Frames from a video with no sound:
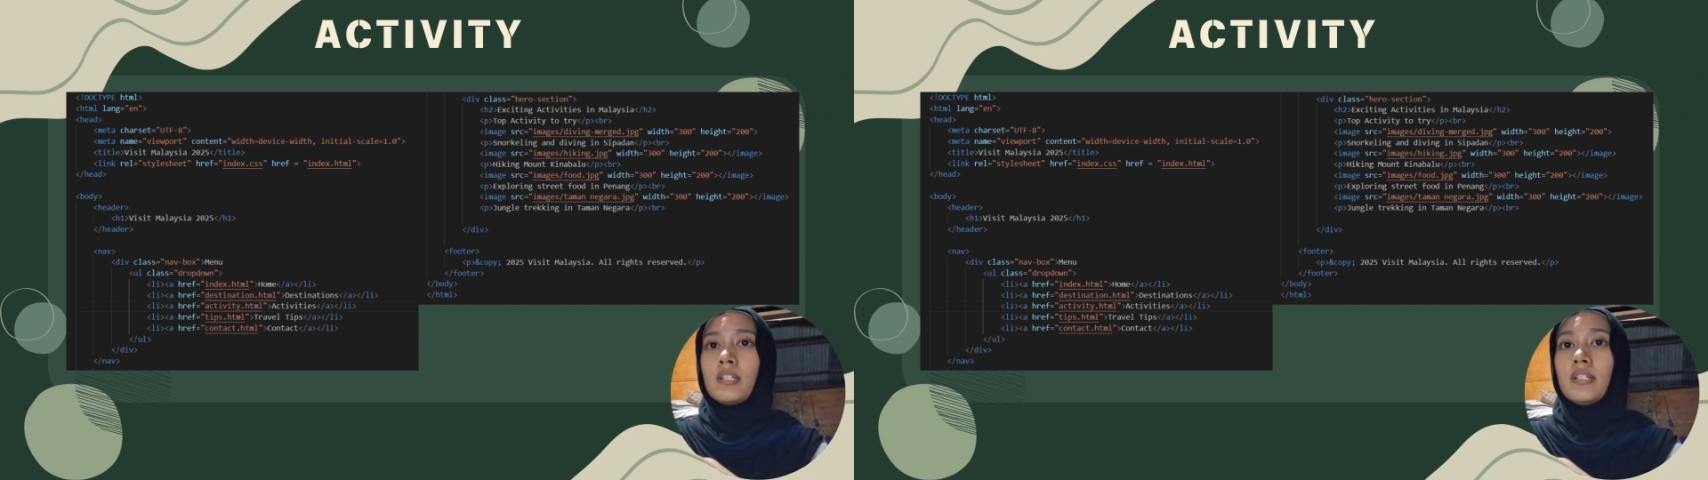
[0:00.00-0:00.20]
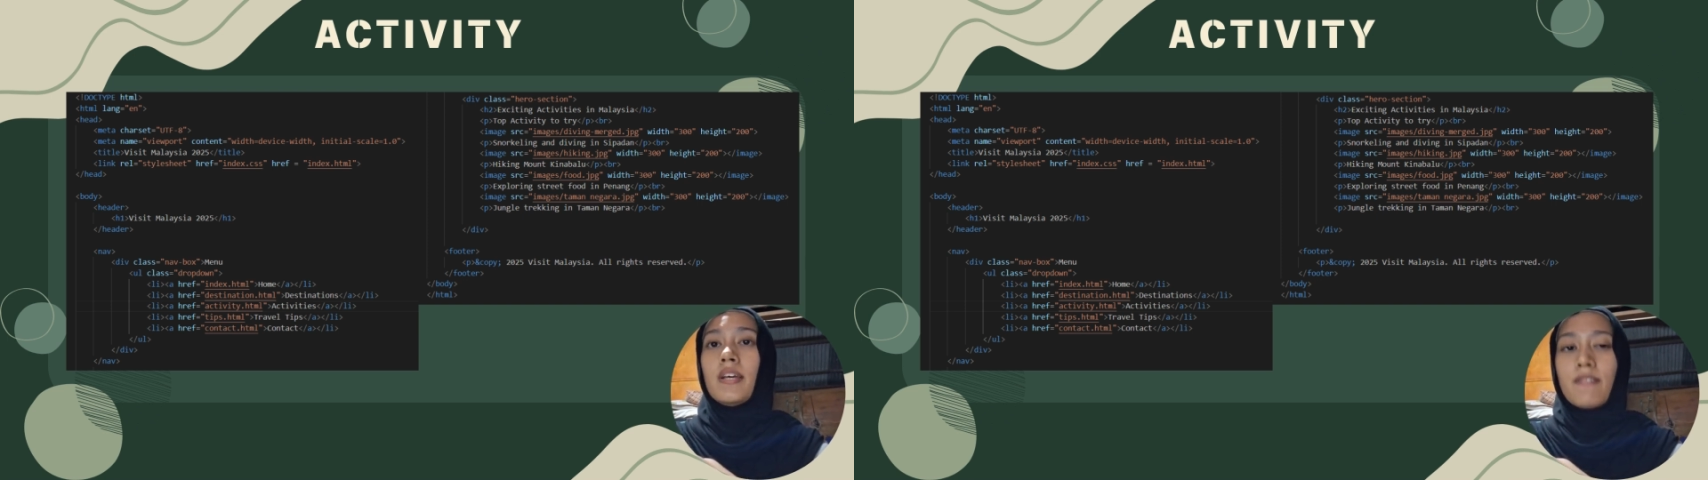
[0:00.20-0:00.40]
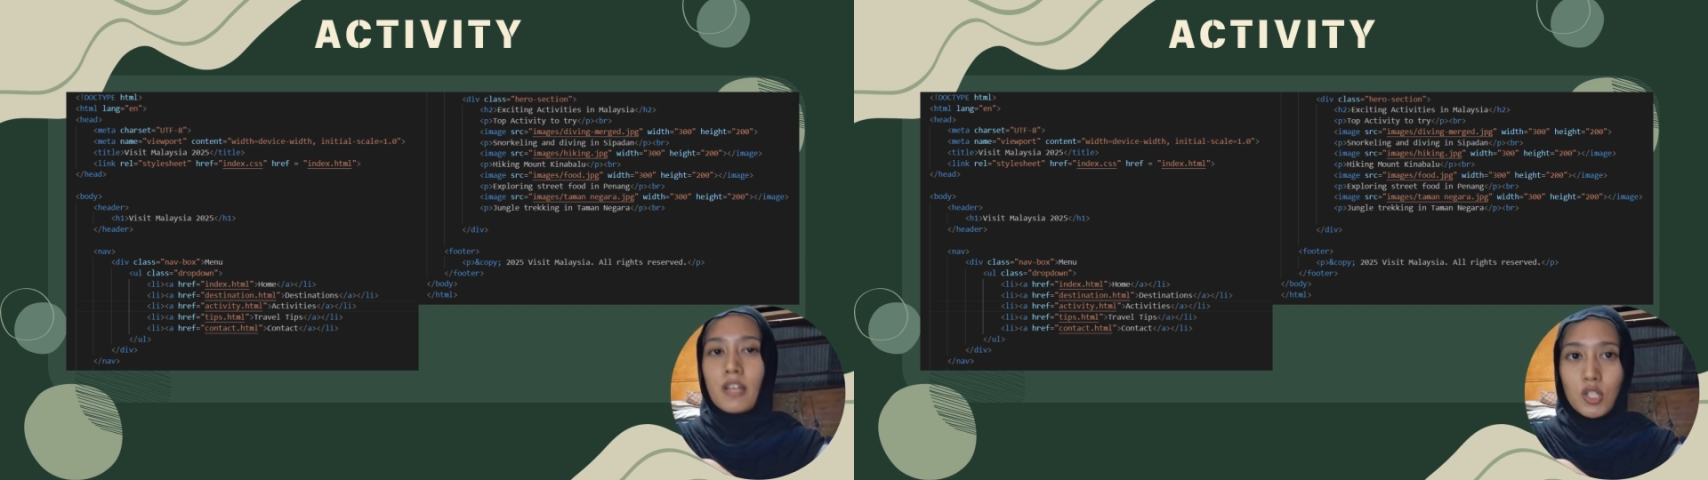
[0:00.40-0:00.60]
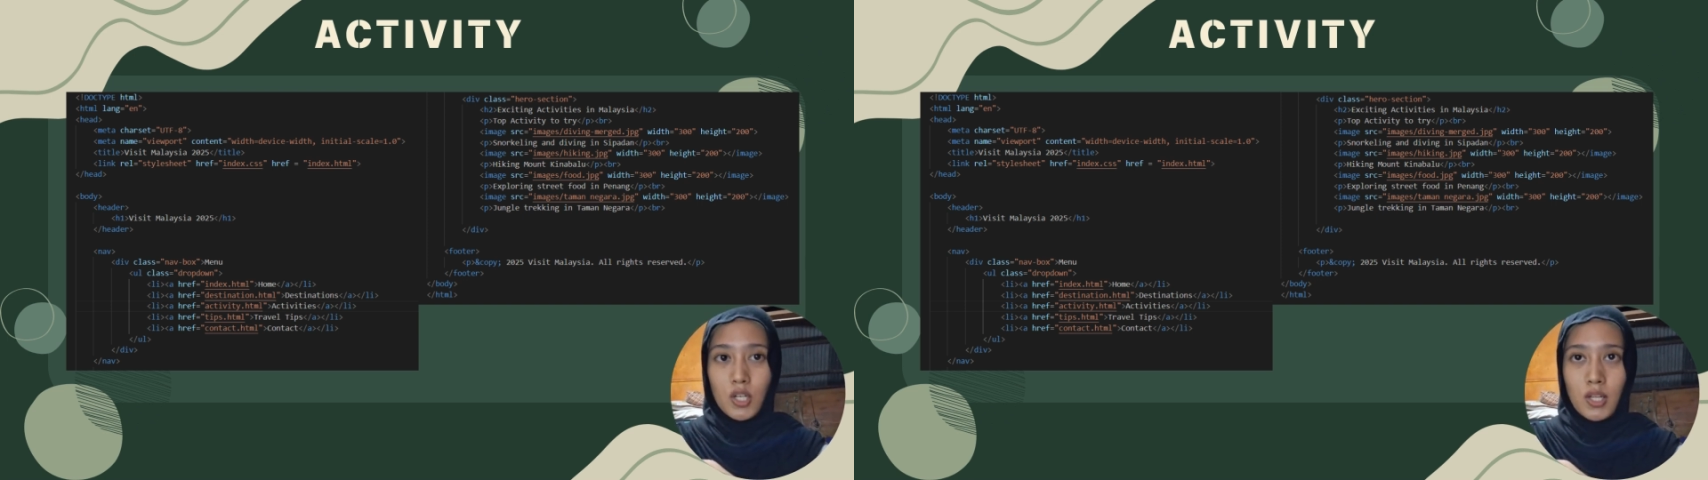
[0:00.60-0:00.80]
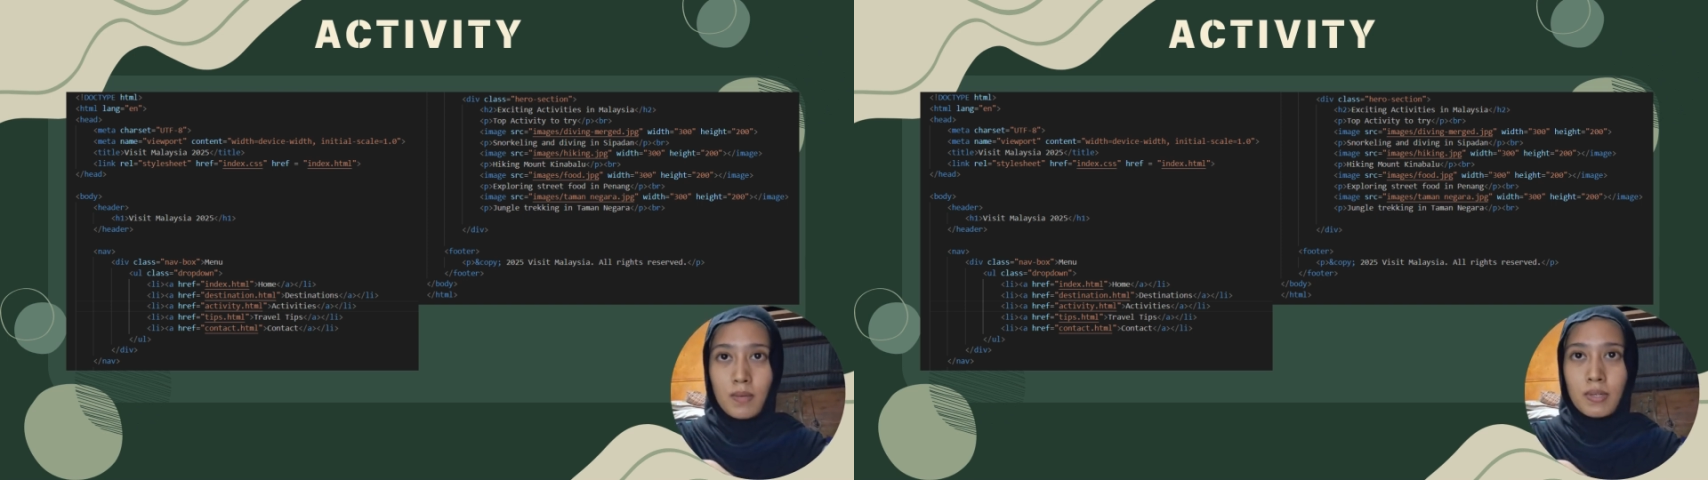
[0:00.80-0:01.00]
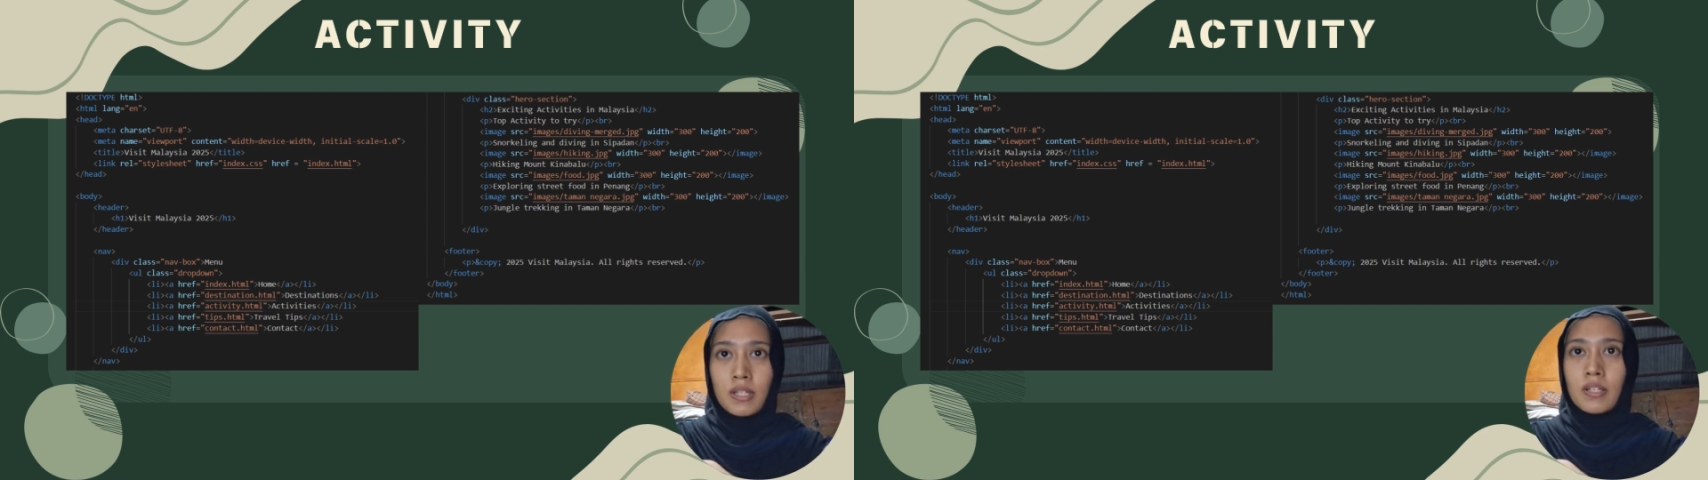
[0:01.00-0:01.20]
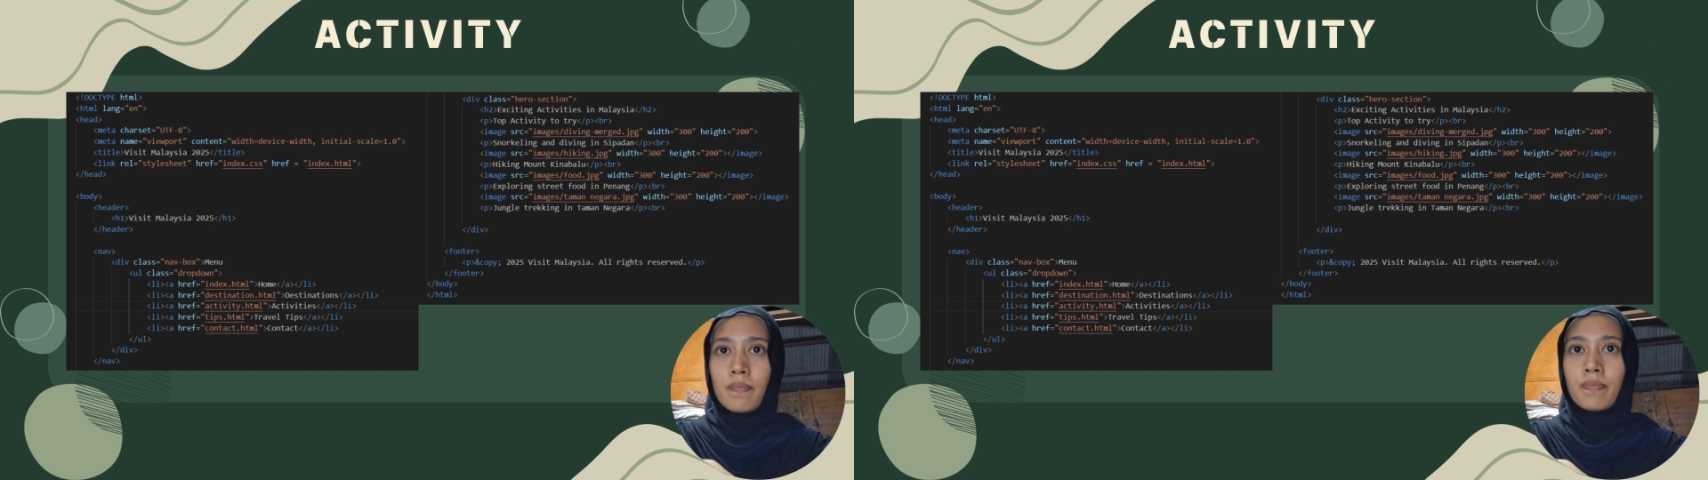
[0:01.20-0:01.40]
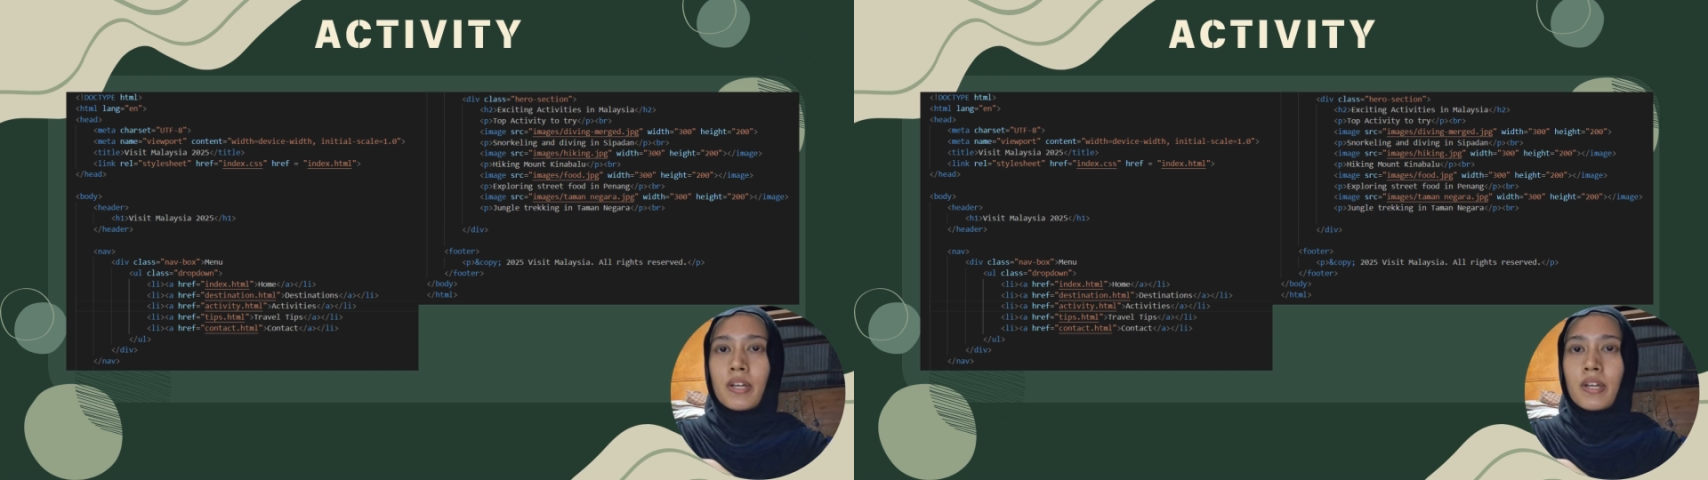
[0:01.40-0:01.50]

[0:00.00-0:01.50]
navigation element.